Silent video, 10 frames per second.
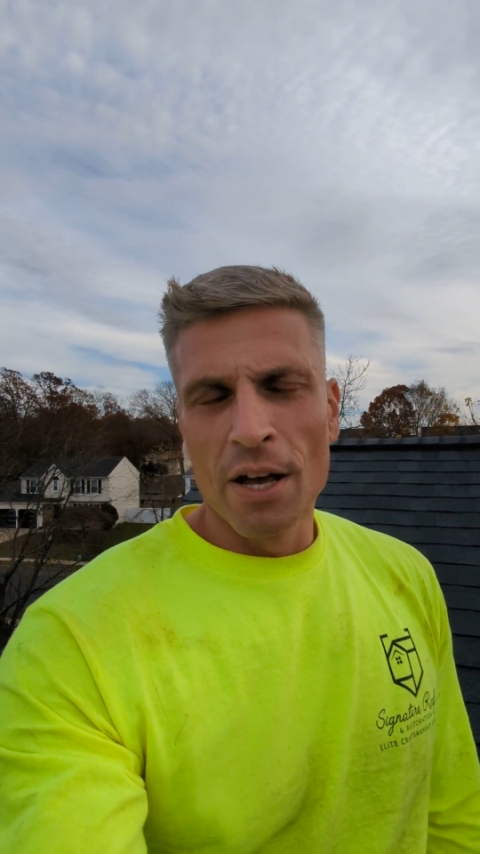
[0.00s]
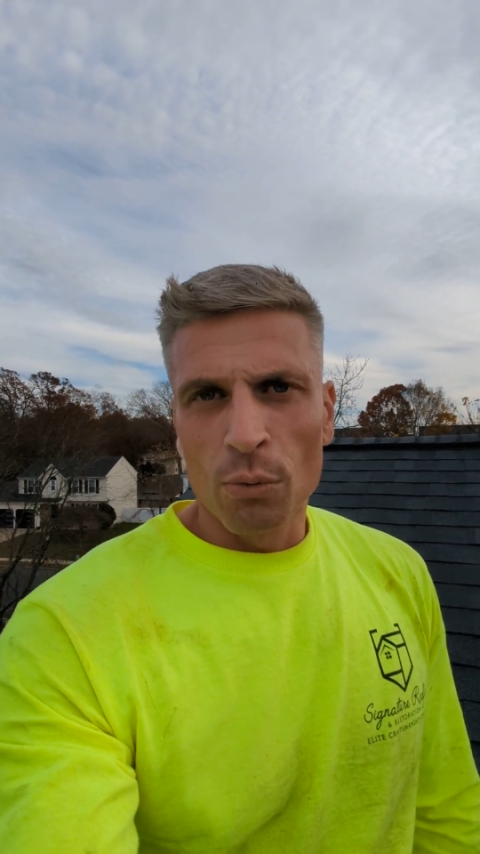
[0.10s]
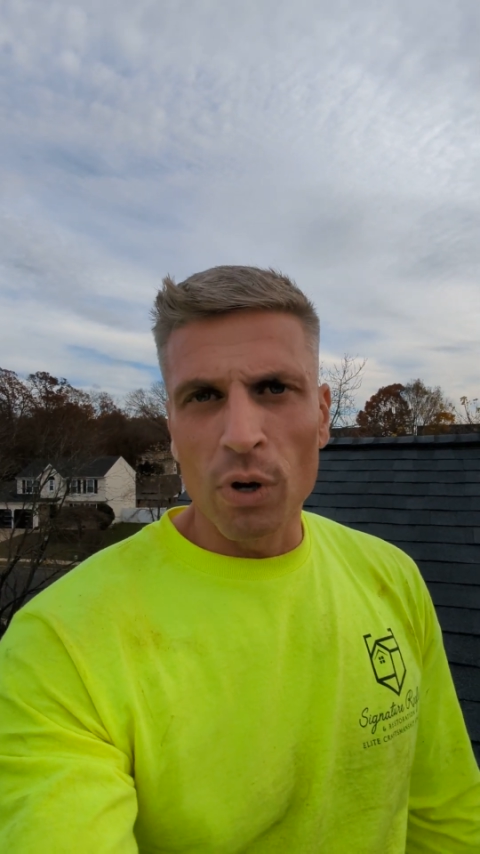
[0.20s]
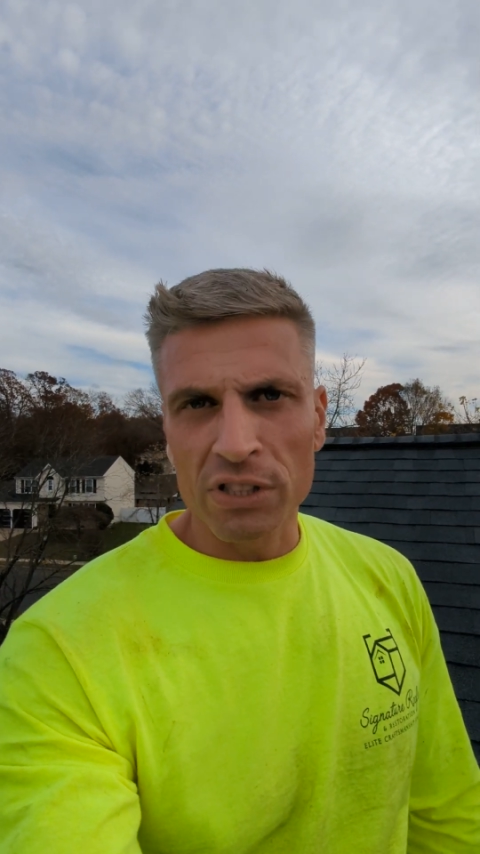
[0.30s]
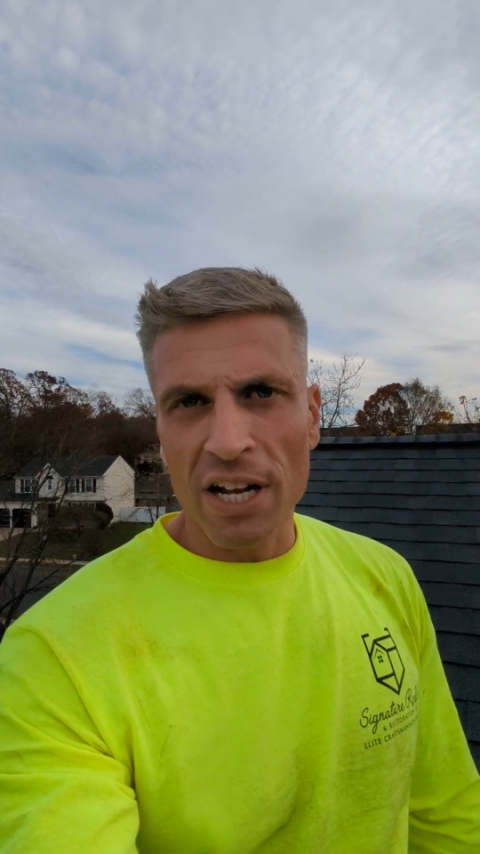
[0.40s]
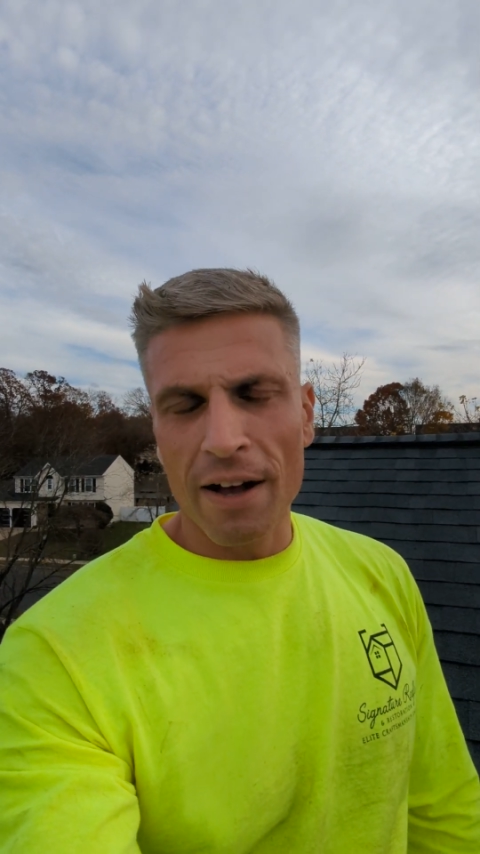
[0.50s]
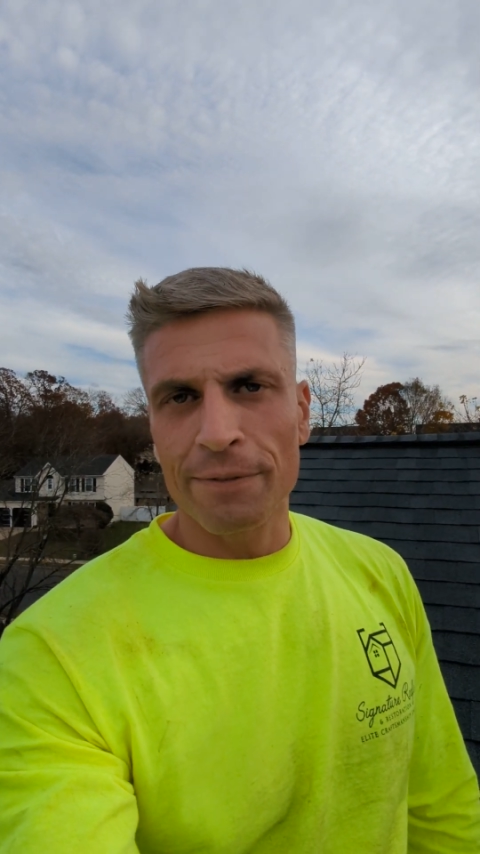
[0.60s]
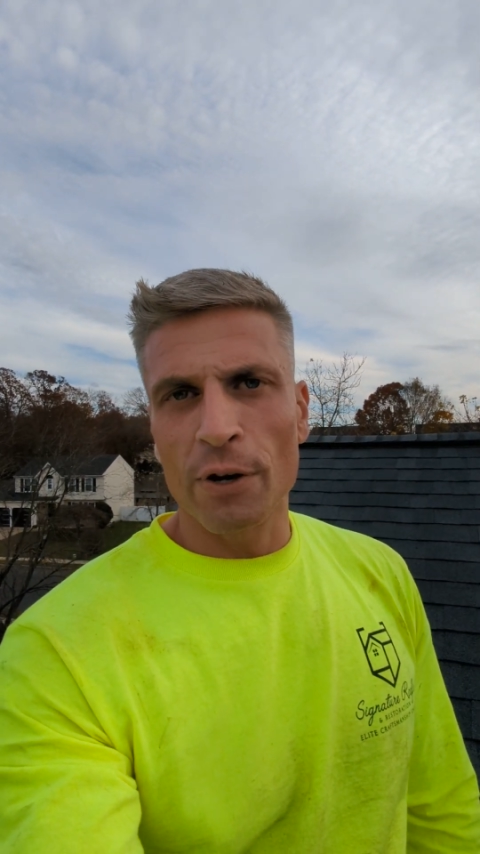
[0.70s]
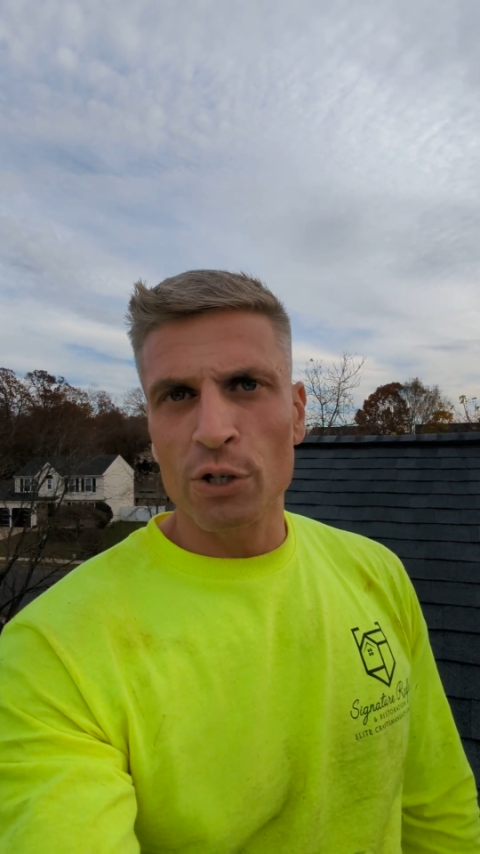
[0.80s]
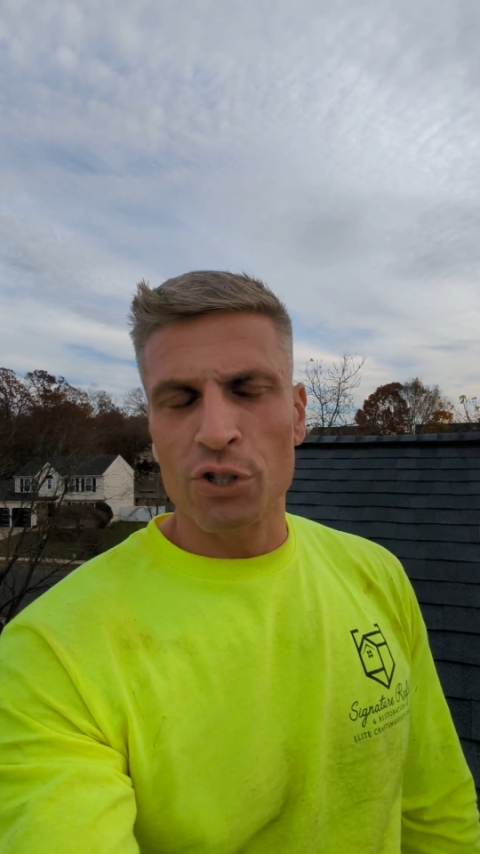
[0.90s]
was not
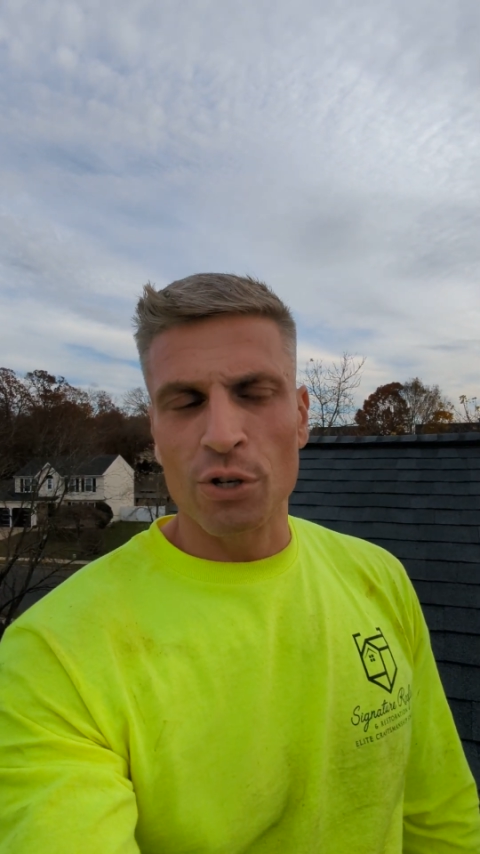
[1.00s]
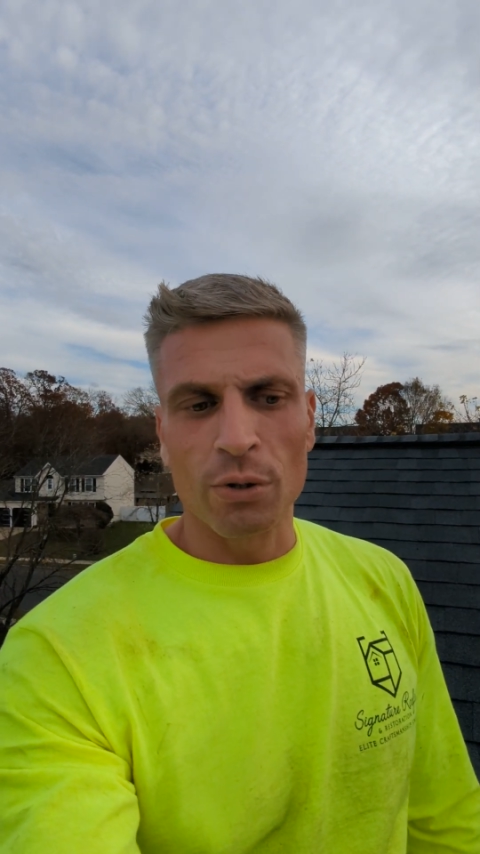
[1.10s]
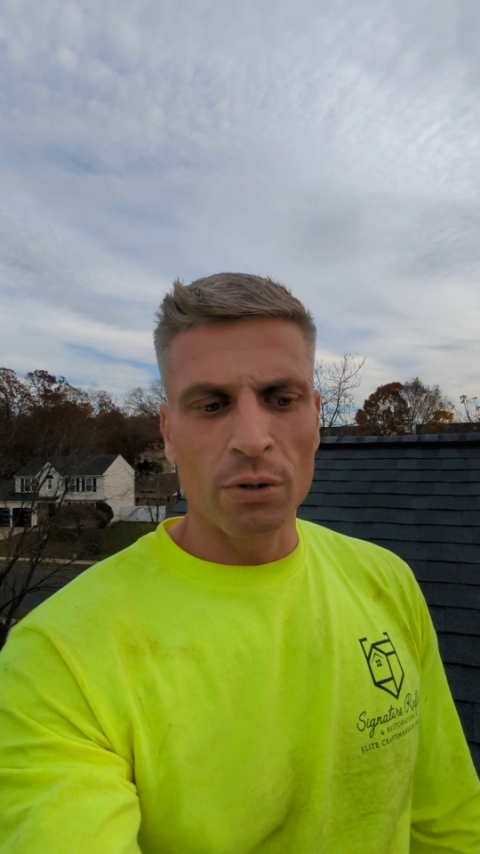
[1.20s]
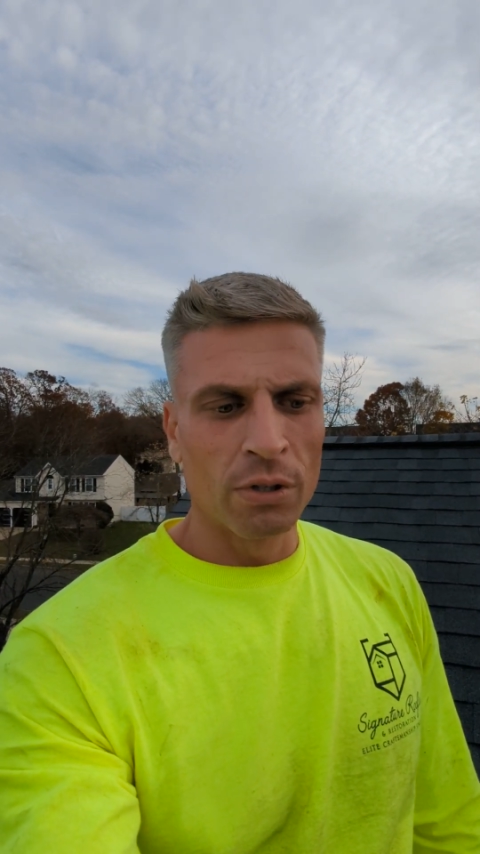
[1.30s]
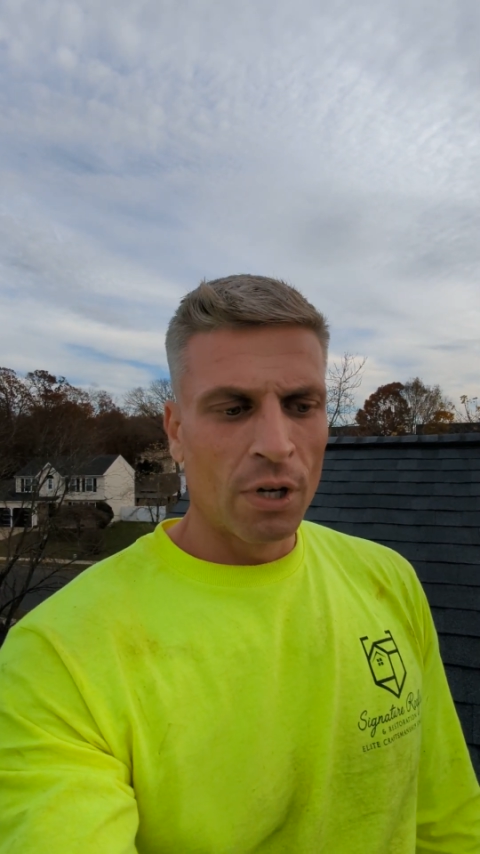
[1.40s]
functional.